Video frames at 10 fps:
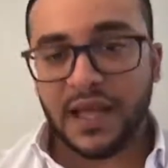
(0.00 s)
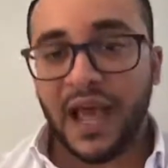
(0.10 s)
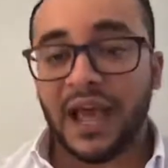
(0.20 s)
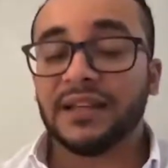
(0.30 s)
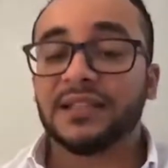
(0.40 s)

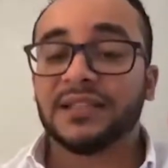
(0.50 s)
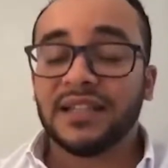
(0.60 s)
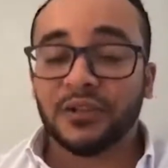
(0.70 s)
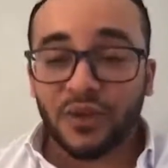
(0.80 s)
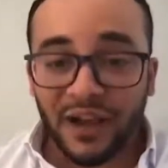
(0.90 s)
and they
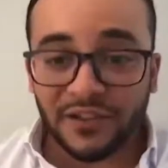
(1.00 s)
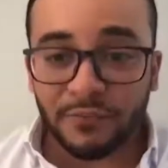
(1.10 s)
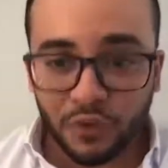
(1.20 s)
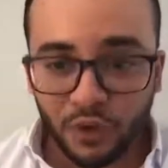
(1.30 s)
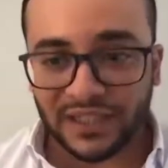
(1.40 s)
need to have the
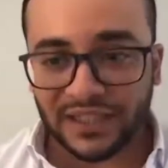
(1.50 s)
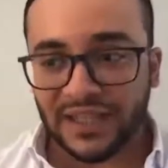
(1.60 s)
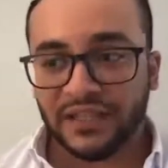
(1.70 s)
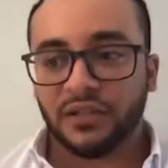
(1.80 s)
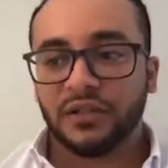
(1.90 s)
product and
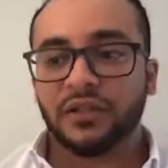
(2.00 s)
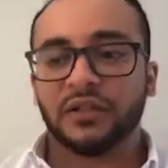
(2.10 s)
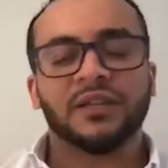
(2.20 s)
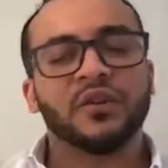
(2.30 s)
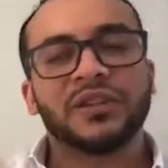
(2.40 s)
then
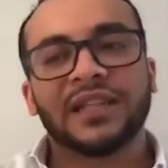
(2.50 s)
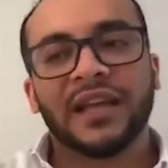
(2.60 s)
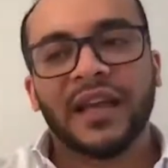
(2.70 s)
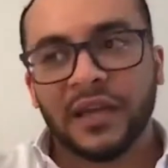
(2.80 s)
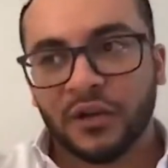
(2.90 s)
not
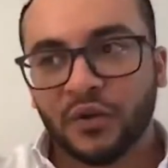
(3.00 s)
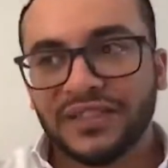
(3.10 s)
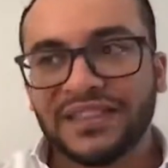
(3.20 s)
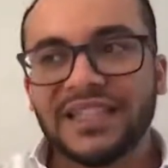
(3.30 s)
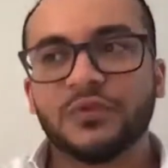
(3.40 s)

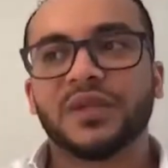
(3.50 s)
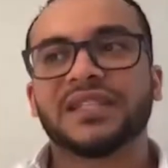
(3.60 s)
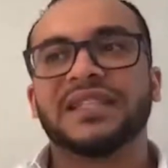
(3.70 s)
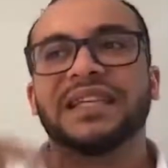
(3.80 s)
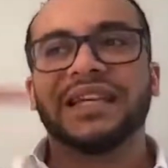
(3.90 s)

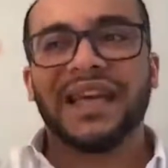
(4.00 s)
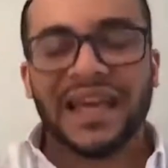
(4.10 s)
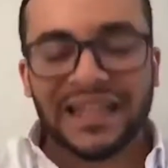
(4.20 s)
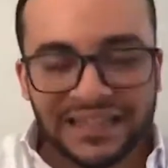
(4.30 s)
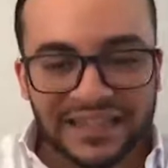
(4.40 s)
continuously,
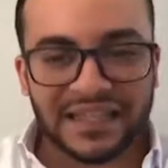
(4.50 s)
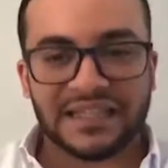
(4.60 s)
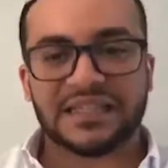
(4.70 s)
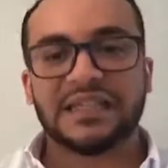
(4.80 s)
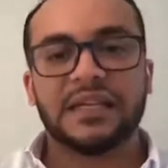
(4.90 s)

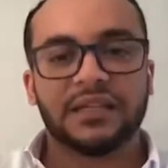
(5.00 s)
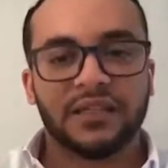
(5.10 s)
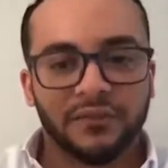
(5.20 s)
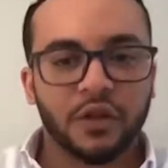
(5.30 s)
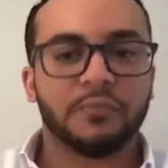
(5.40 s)
endlessly
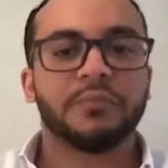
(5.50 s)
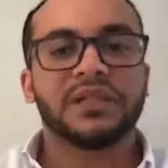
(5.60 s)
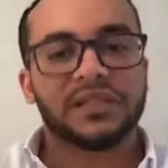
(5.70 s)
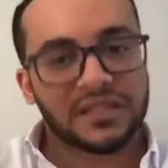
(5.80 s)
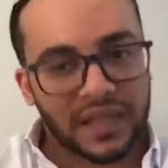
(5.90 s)

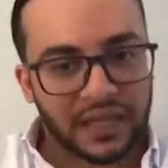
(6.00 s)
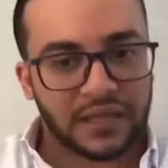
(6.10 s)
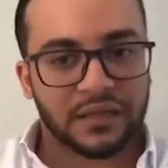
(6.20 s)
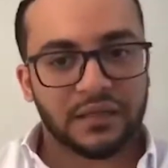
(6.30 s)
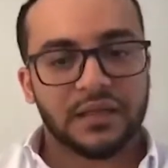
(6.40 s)
development
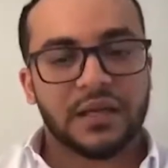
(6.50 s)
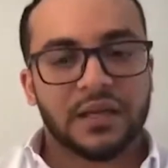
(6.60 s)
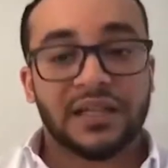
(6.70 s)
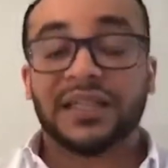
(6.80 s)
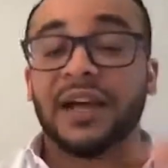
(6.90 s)
cycle
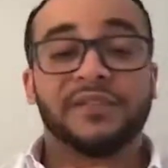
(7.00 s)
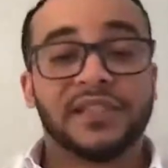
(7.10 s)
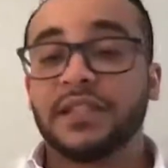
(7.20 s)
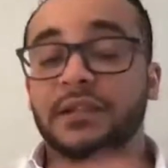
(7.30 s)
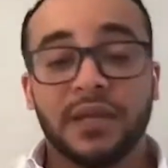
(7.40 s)
that I have
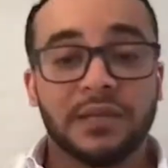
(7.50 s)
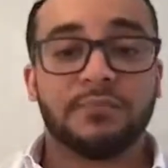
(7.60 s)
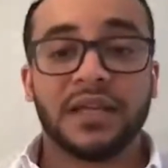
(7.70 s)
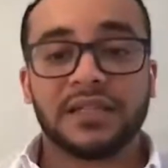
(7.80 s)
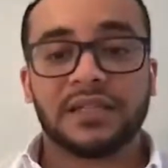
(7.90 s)
seen in many
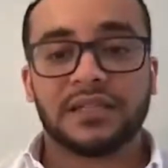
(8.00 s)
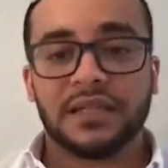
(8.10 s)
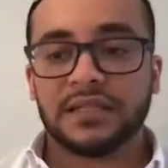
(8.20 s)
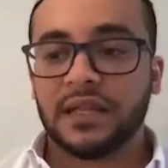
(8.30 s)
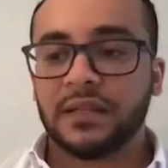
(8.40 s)
places.
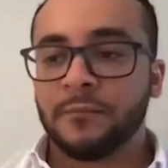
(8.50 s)
Is that